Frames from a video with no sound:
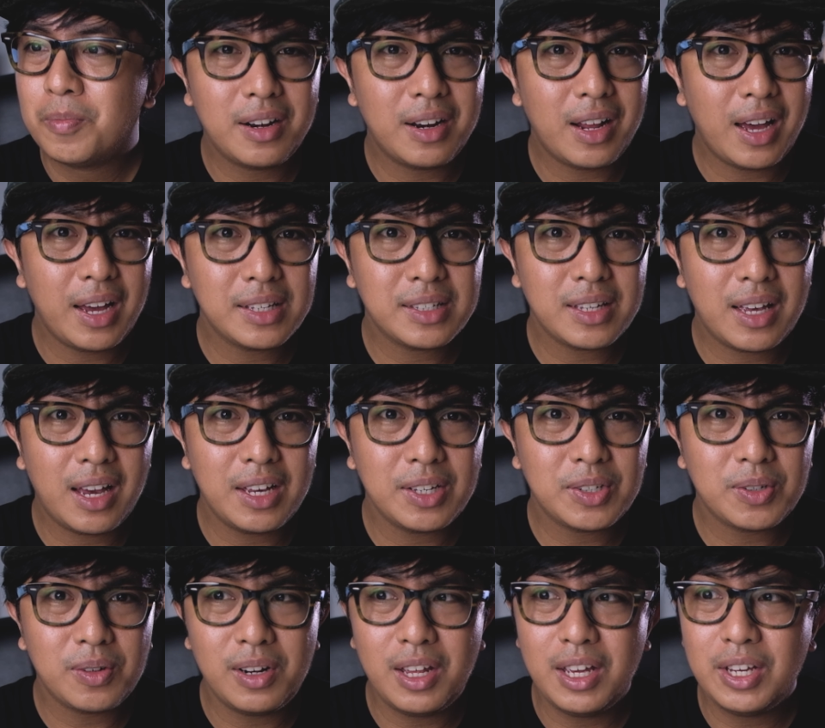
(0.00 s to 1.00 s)
nice
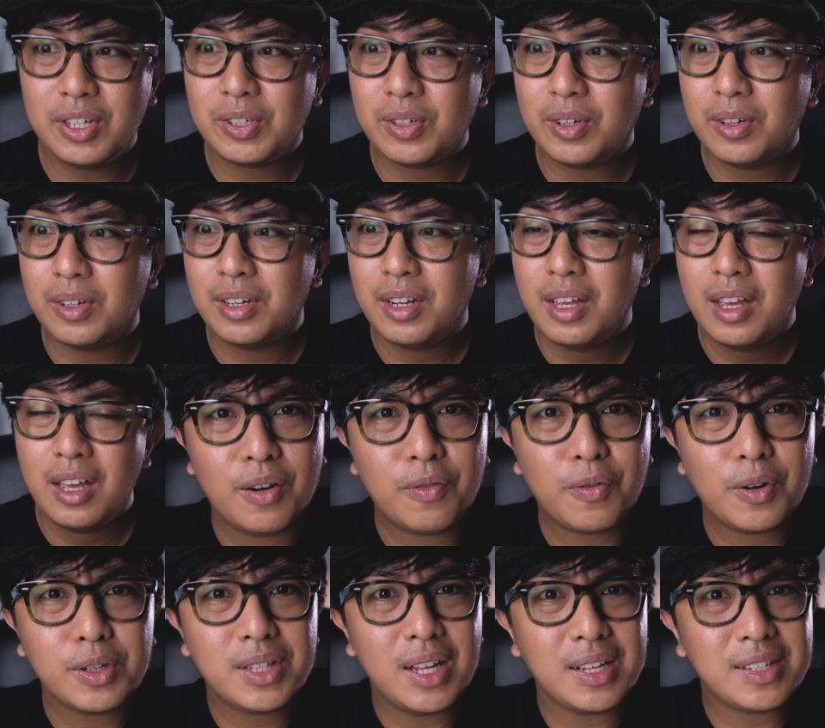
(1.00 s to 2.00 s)
isolation, and of
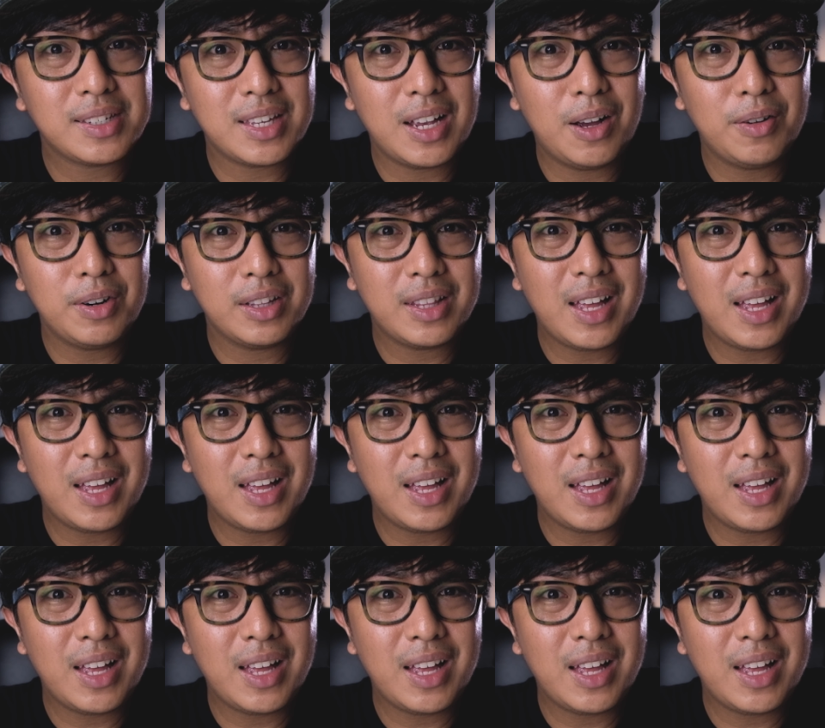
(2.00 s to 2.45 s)
course that sound.